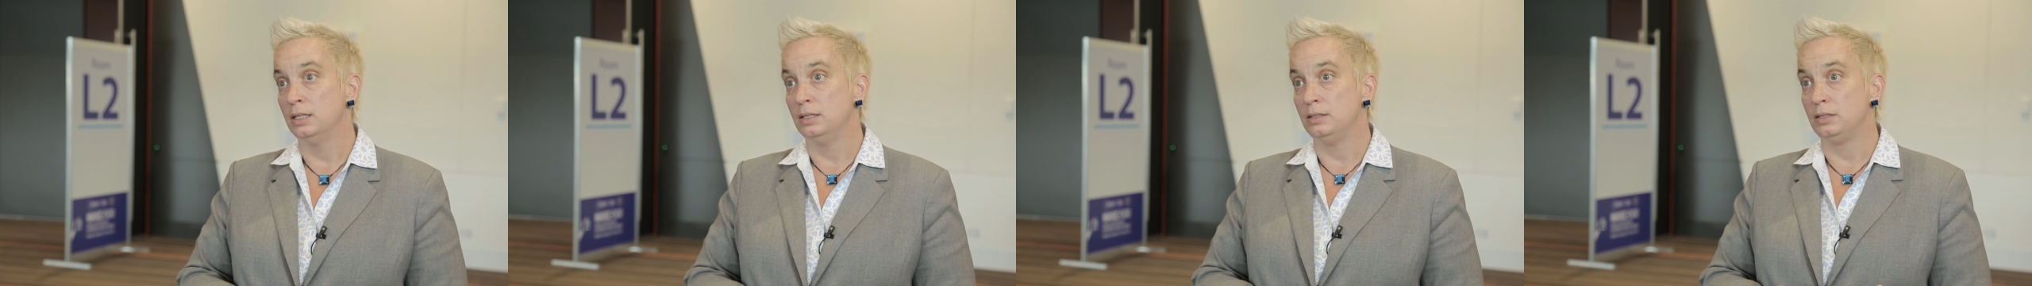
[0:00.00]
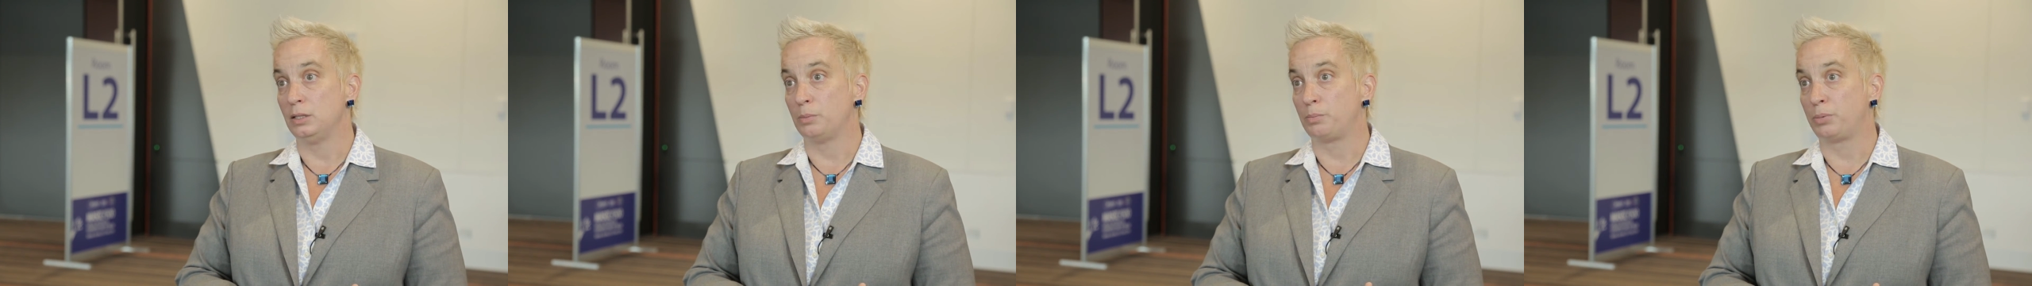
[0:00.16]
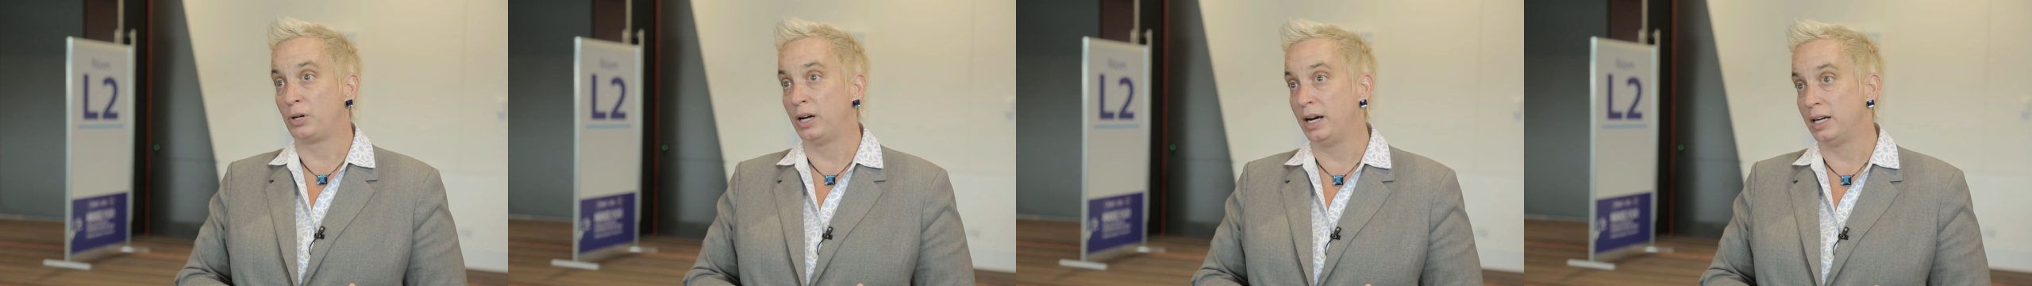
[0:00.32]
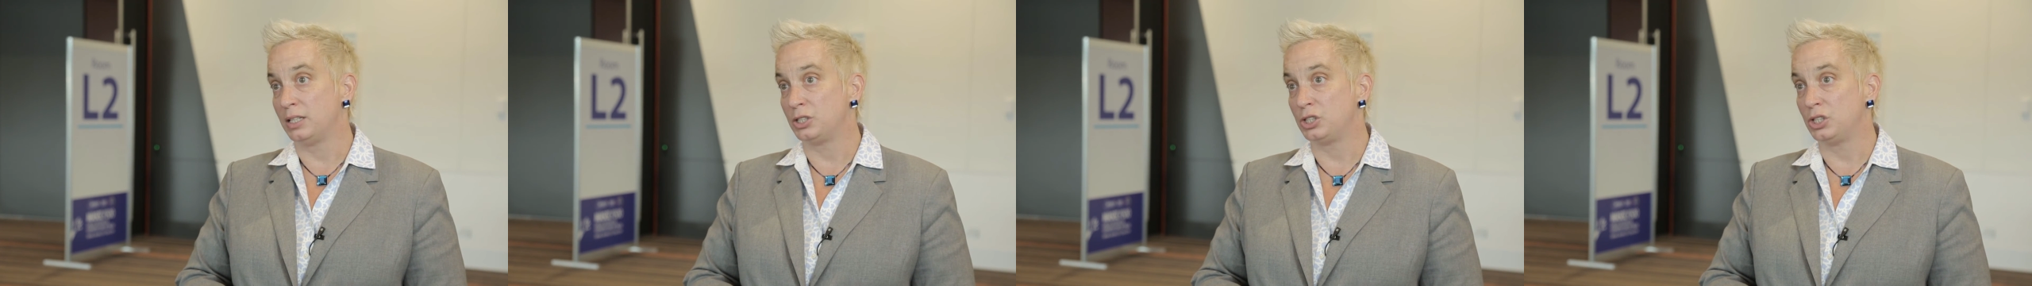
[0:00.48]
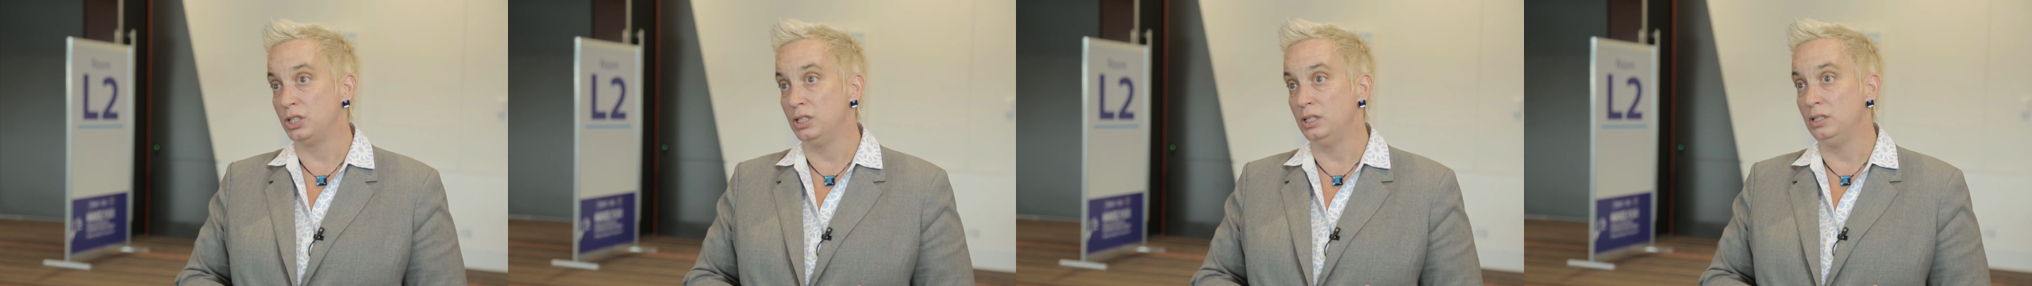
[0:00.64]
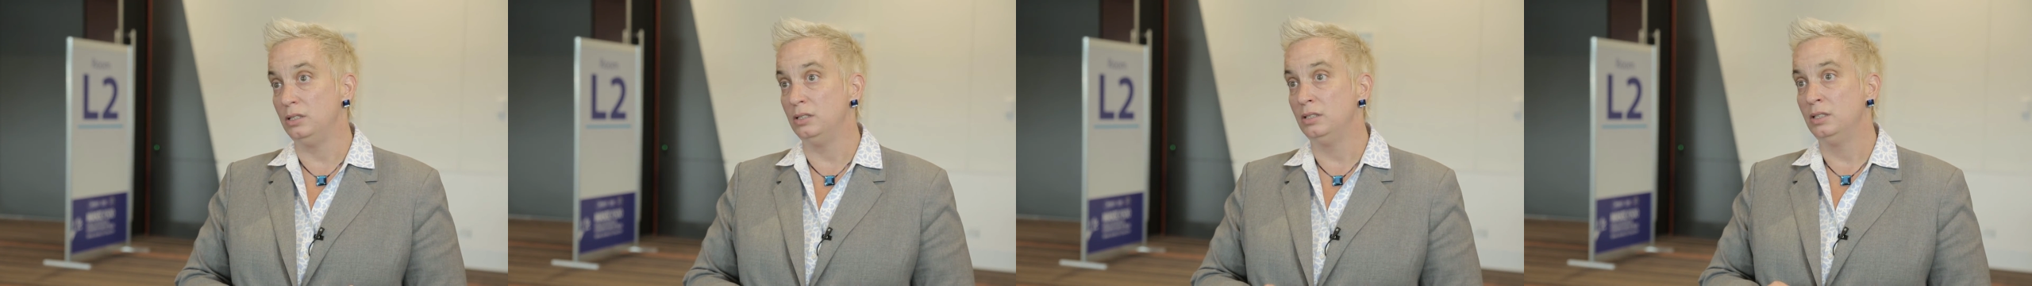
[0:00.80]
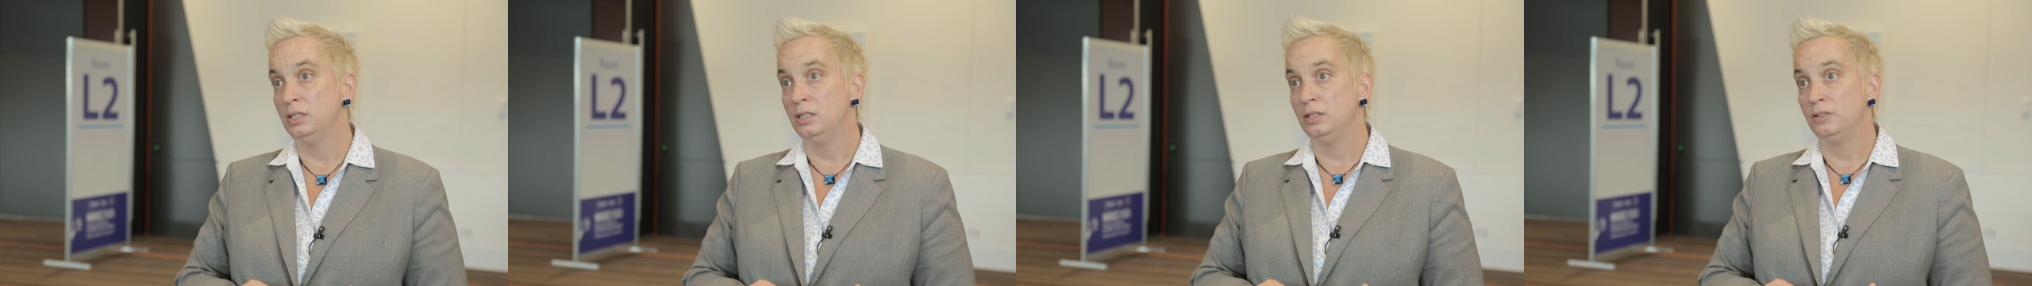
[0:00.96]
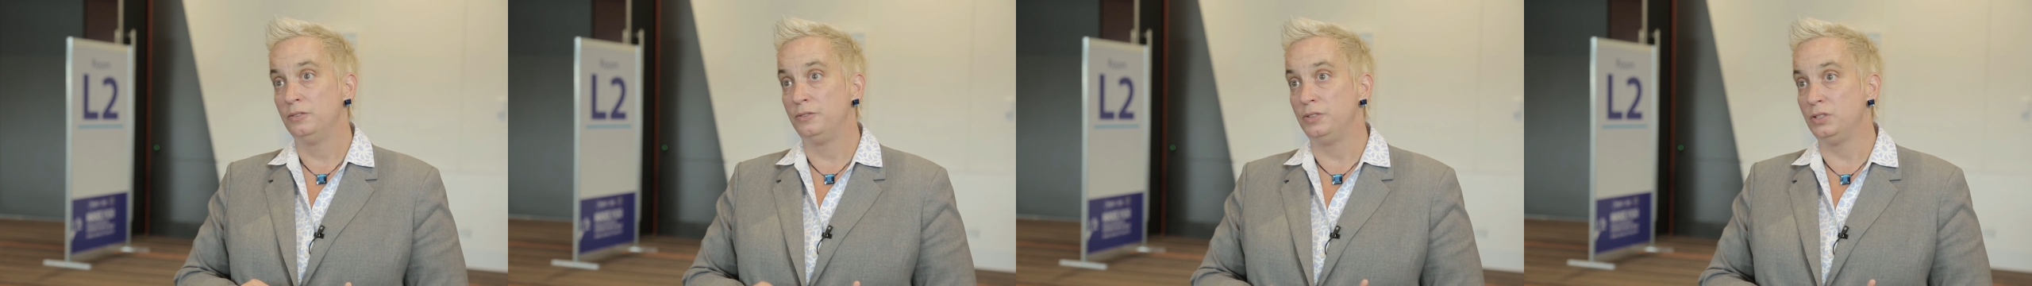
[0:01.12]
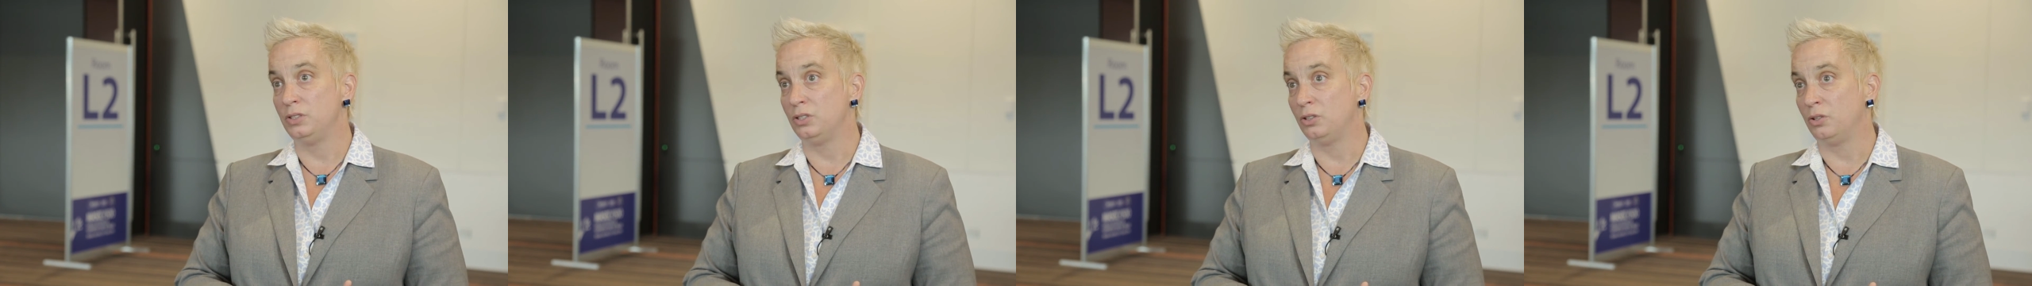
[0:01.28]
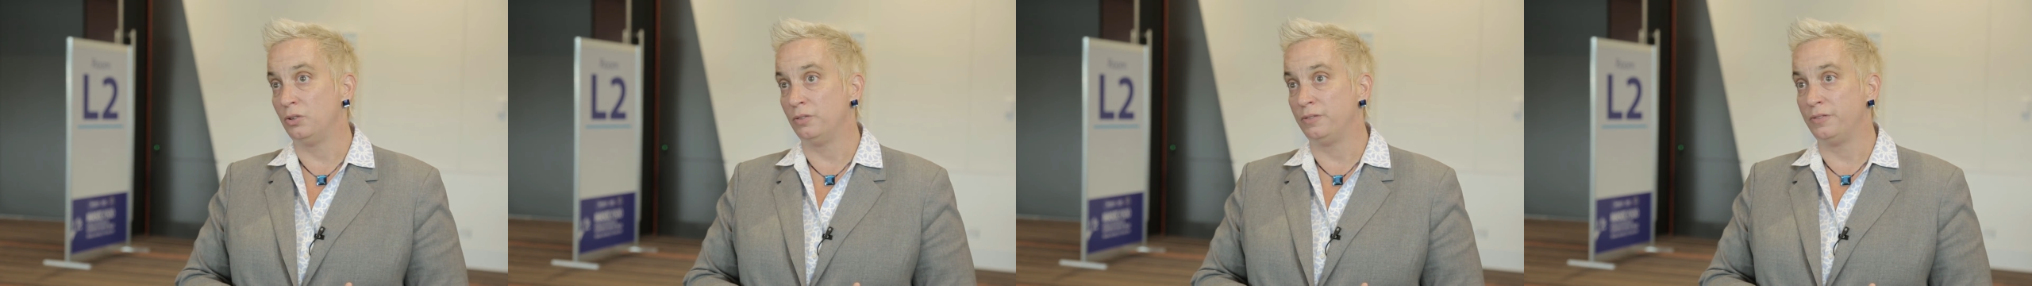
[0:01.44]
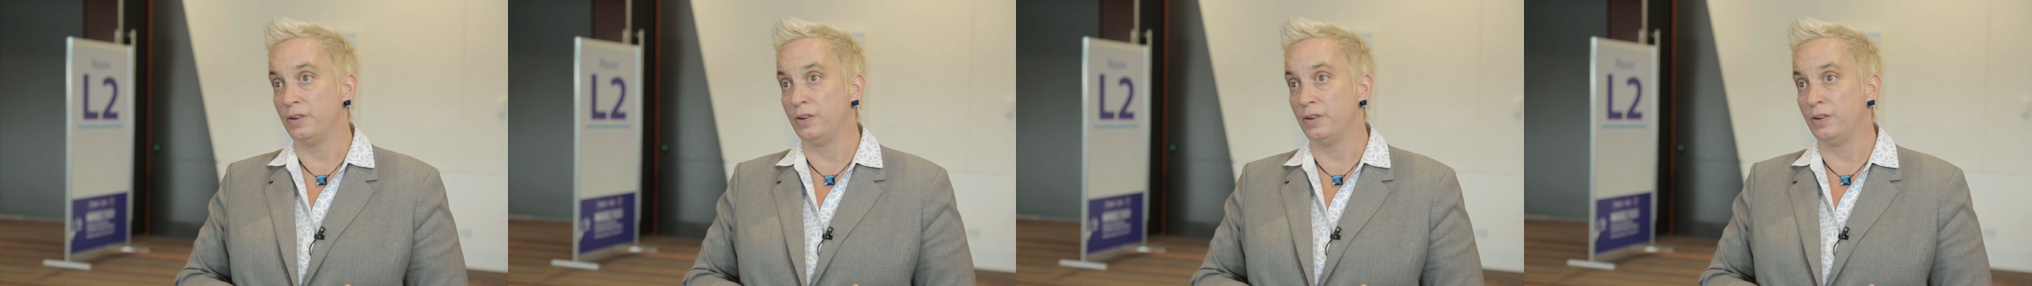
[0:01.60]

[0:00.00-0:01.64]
depression, physical